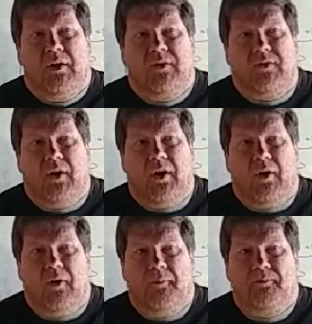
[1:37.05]

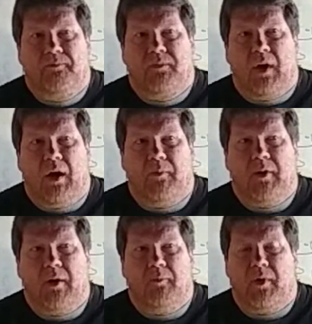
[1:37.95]
So I'm
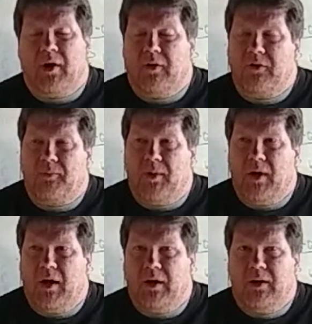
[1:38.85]
not embarrassed
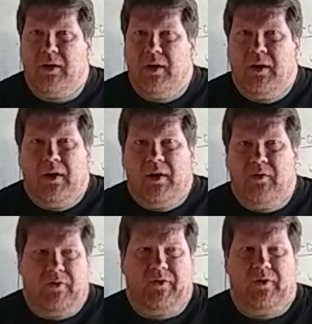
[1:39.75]
by it. It
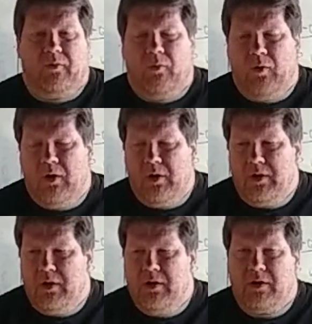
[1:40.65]
was year
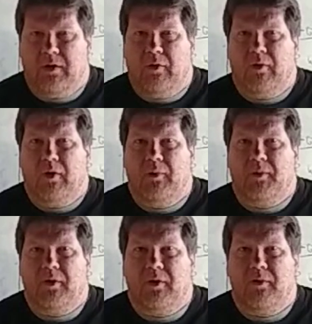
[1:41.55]
one. You know, we're
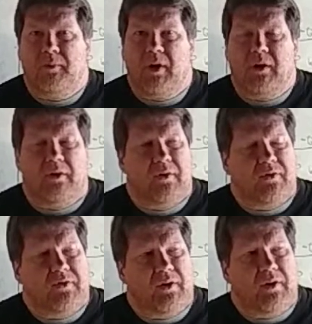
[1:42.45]
hoping to do better
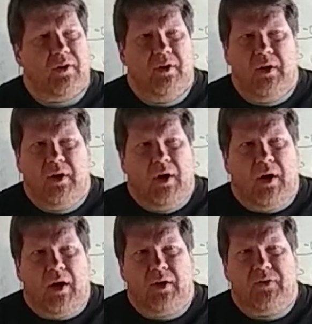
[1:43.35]
this year.
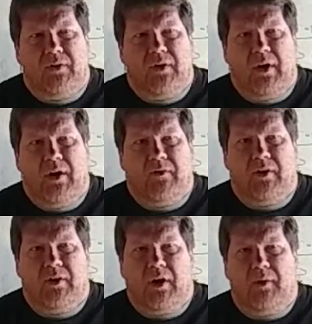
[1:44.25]
I still
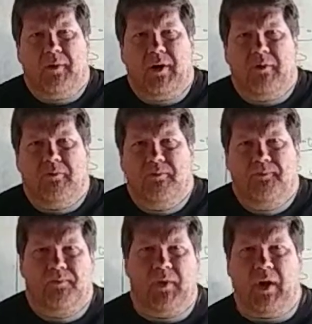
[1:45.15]
haven't, I mean,
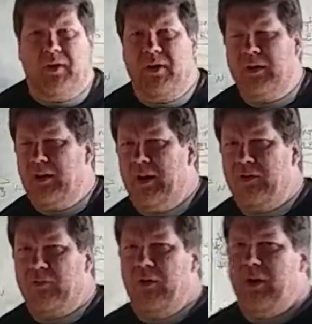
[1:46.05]
I think
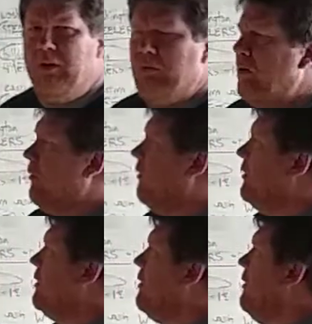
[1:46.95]
last winter what we
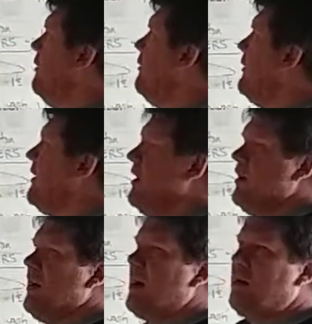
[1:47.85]
were doing was
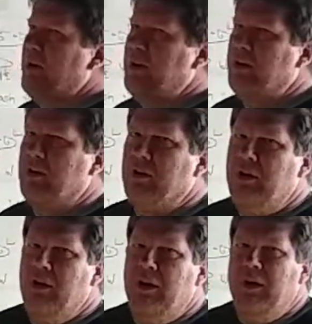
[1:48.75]
getting out here
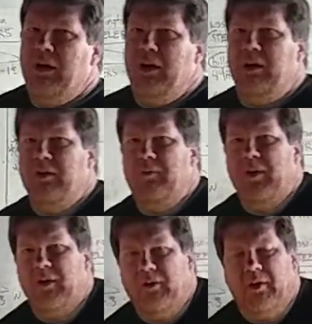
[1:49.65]
in the
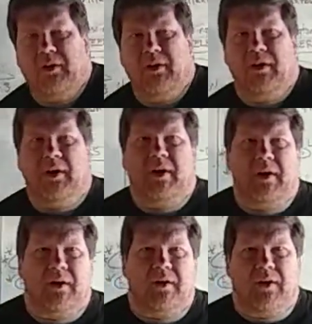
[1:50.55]
middle of the
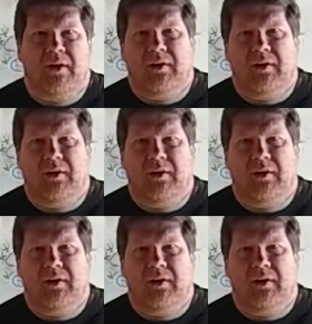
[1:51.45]
night